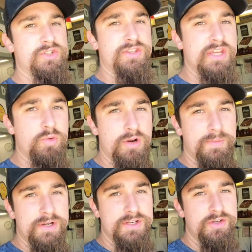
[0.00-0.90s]
So I think what
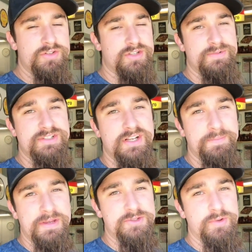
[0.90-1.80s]
I'm gonna do is I'm just gonna
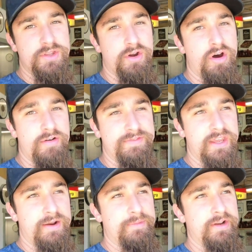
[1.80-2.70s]
mess with it off
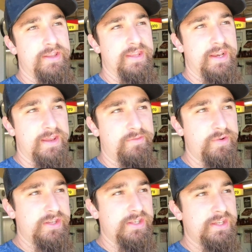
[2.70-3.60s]
camera, and then if
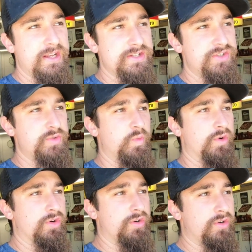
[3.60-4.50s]
we can get it to
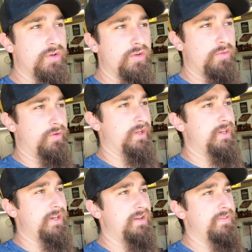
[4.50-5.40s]
work, or get
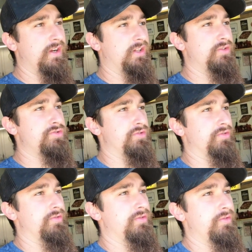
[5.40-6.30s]
it even
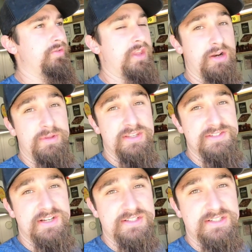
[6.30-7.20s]
closer, that'll be this next